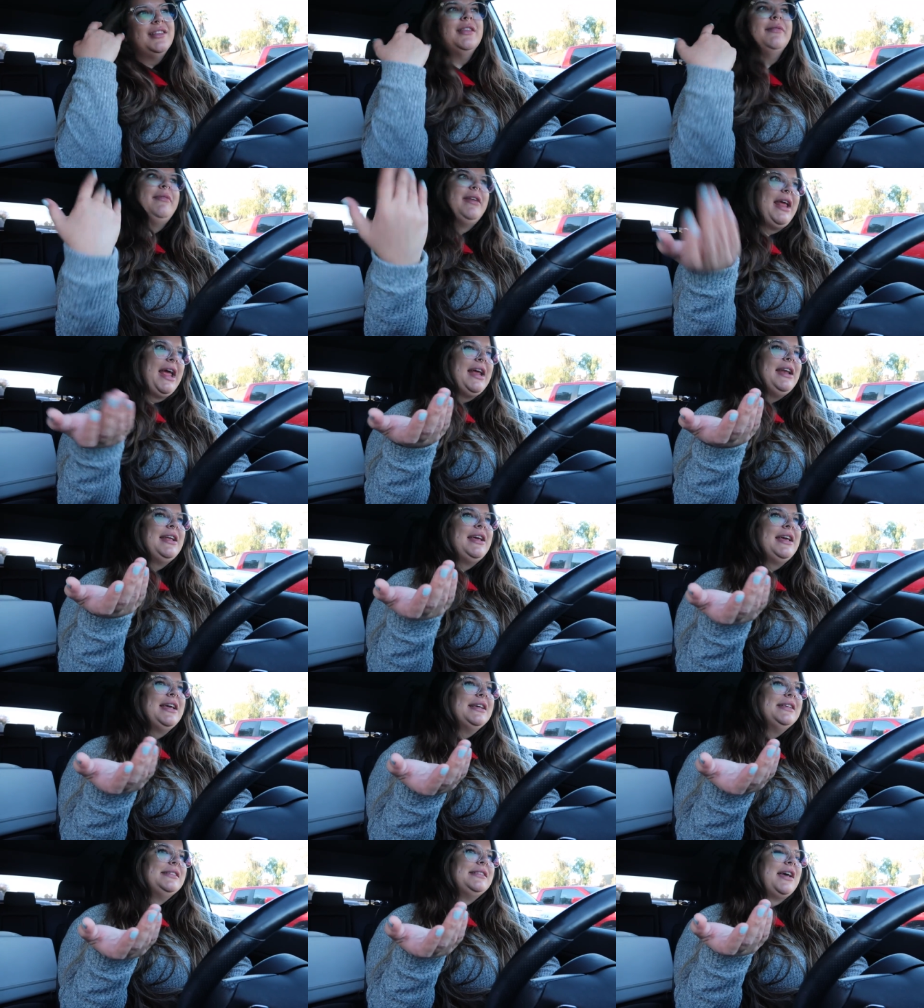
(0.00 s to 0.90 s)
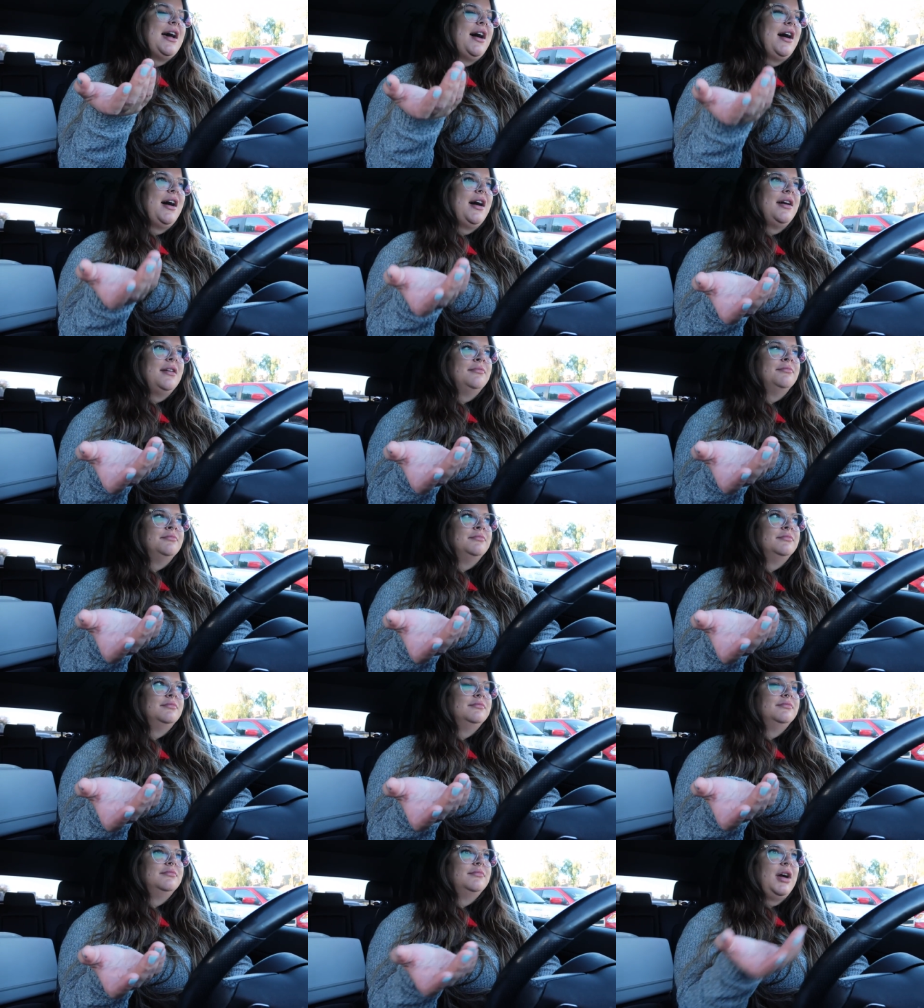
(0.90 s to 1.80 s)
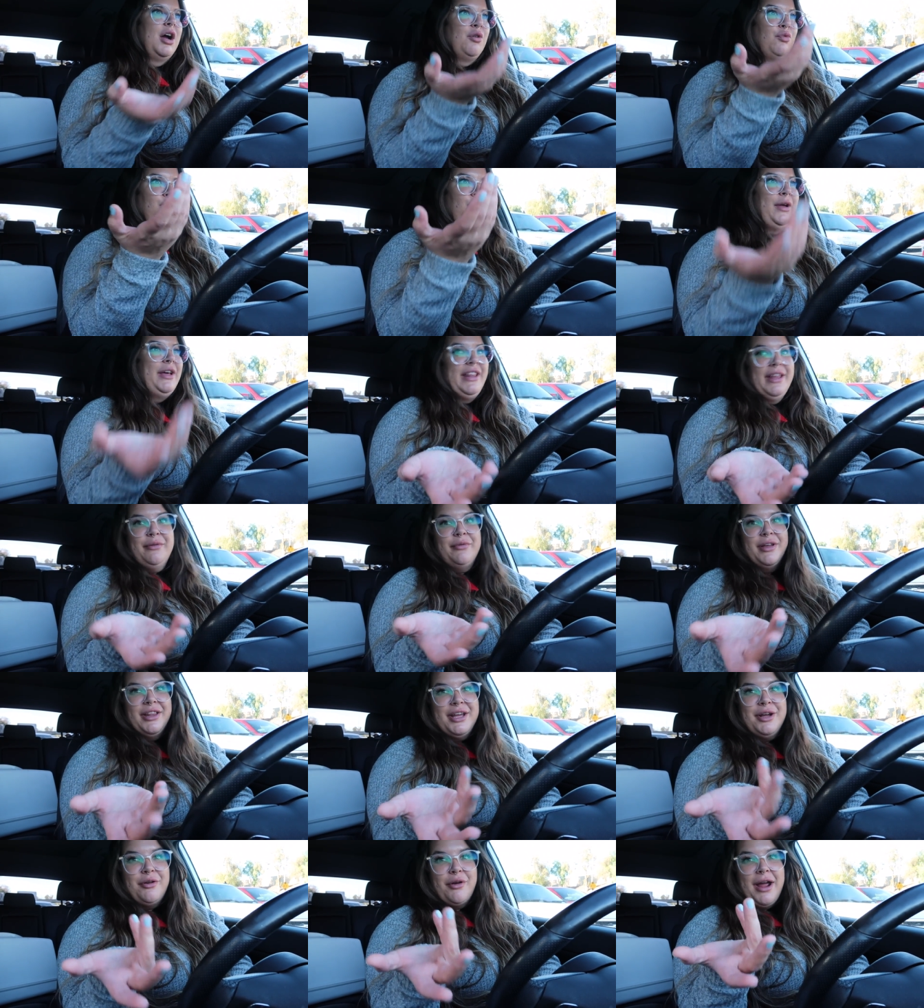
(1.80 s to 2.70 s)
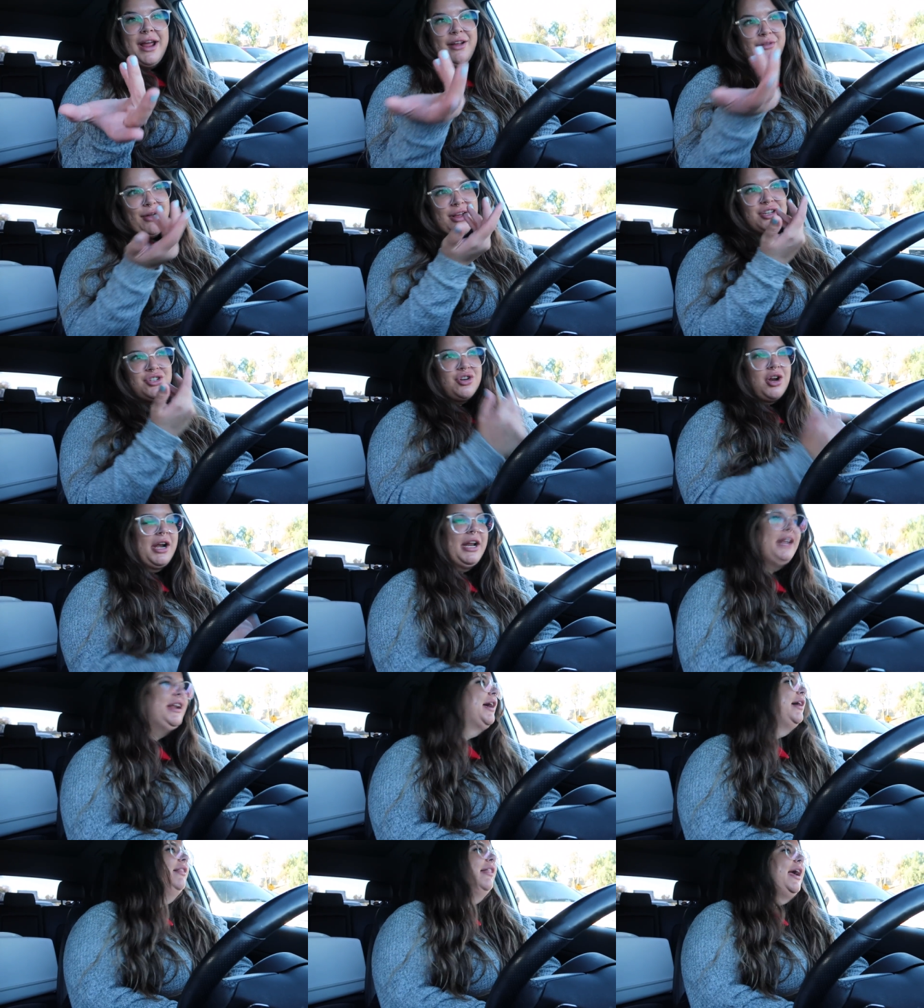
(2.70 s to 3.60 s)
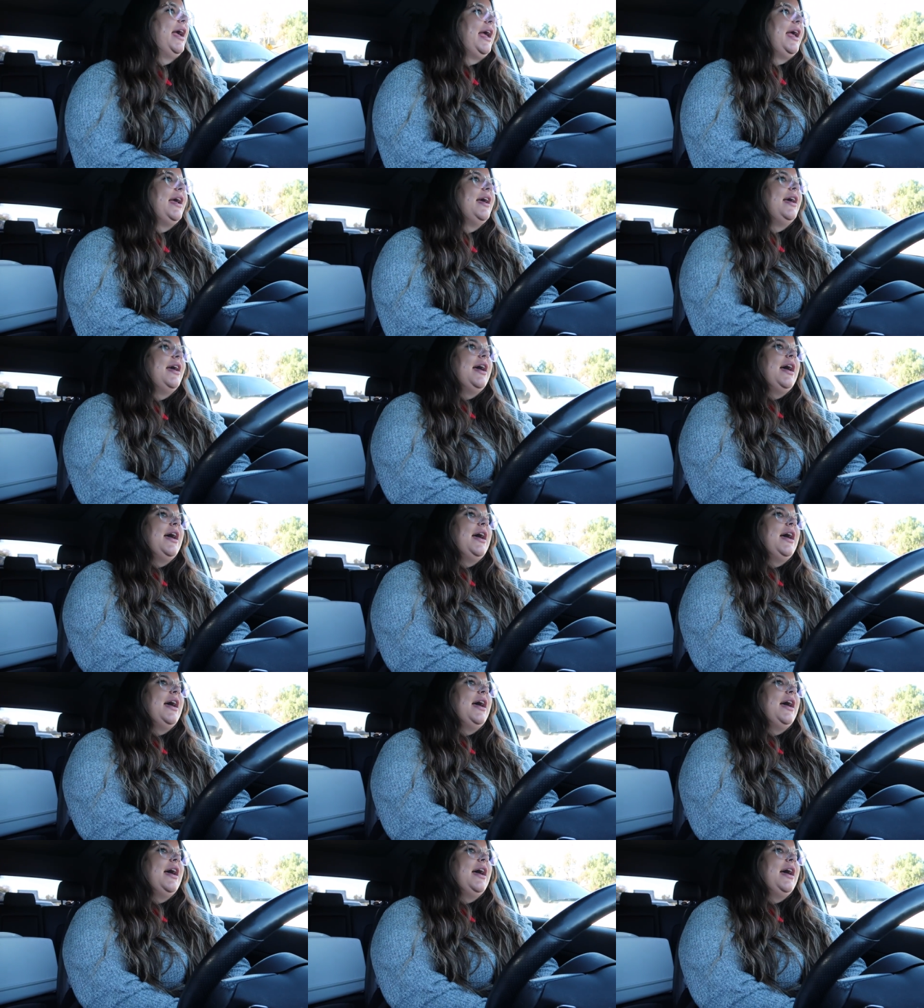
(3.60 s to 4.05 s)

Lemonade is um, a really, really great restaurant in LA,